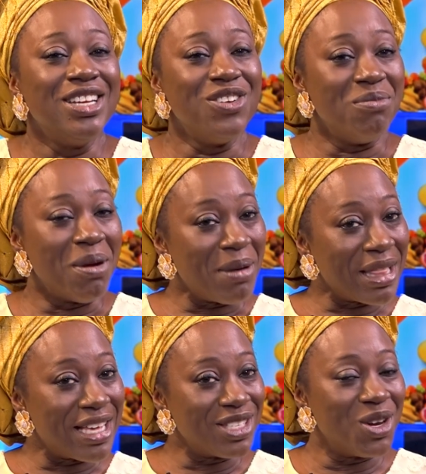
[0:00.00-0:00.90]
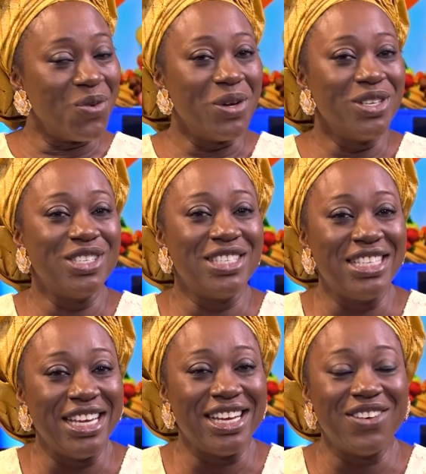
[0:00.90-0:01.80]
You remember that song we used to
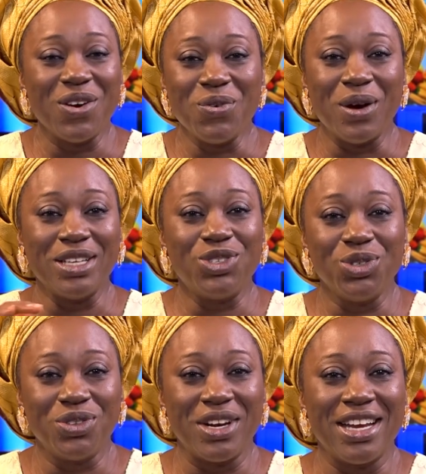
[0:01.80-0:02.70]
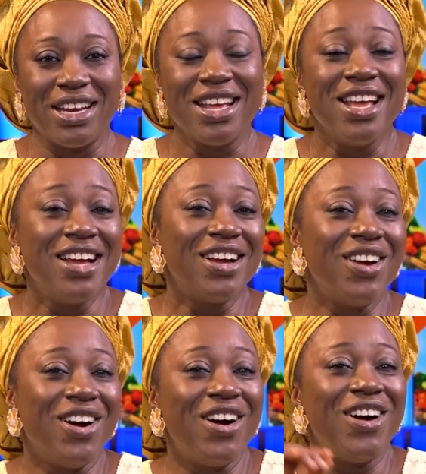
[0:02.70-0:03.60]
sing when we were children?
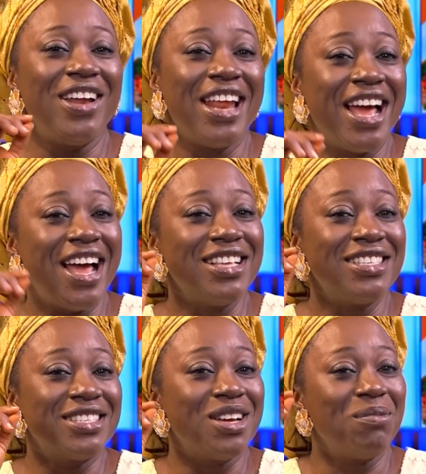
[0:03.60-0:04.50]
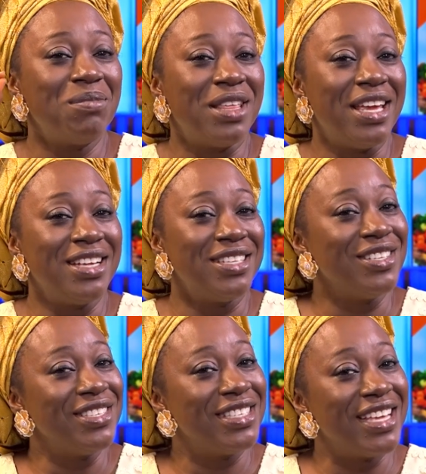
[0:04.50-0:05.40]
God has something
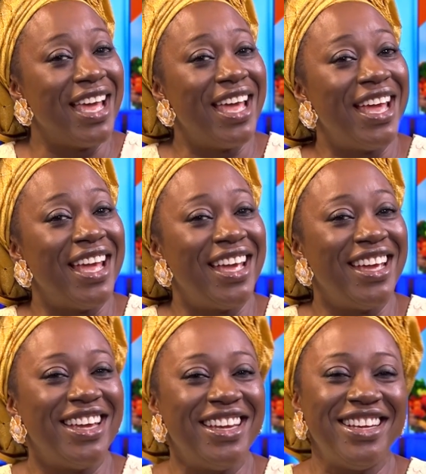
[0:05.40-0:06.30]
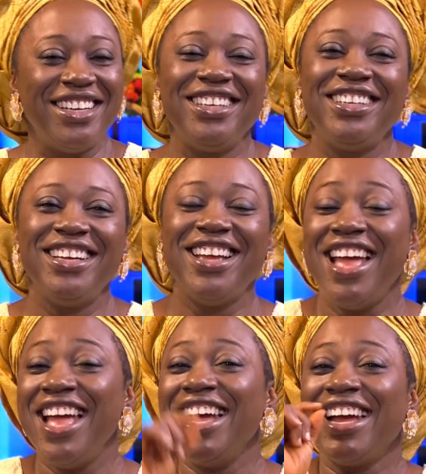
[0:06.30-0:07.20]
to say.
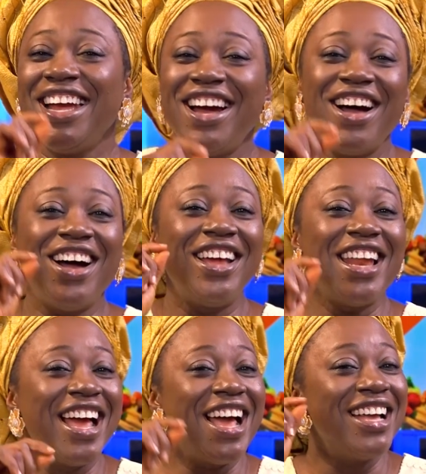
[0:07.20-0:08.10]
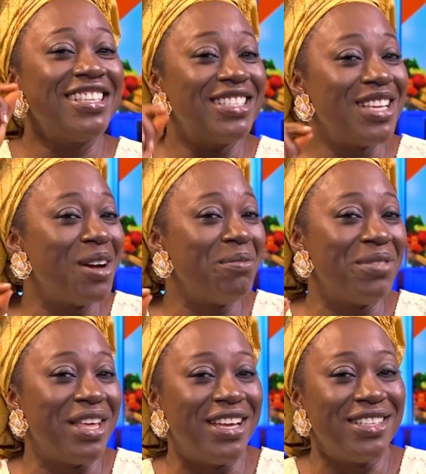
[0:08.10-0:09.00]
God has
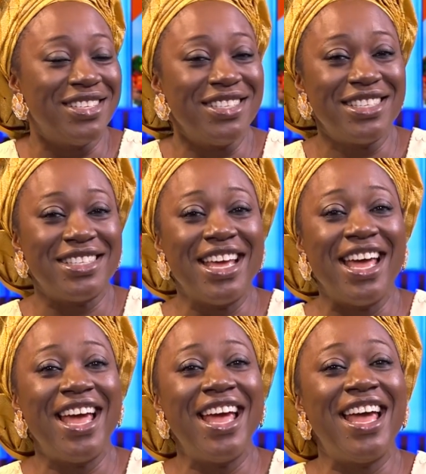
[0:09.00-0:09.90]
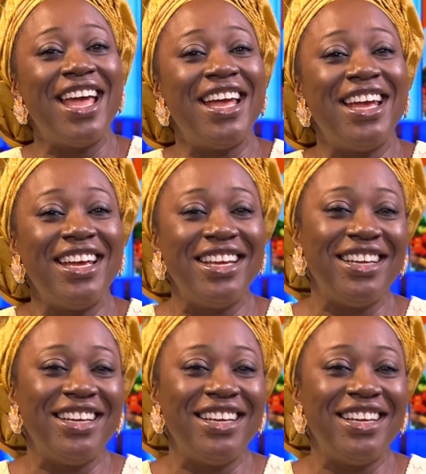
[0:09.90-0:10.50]
something to say.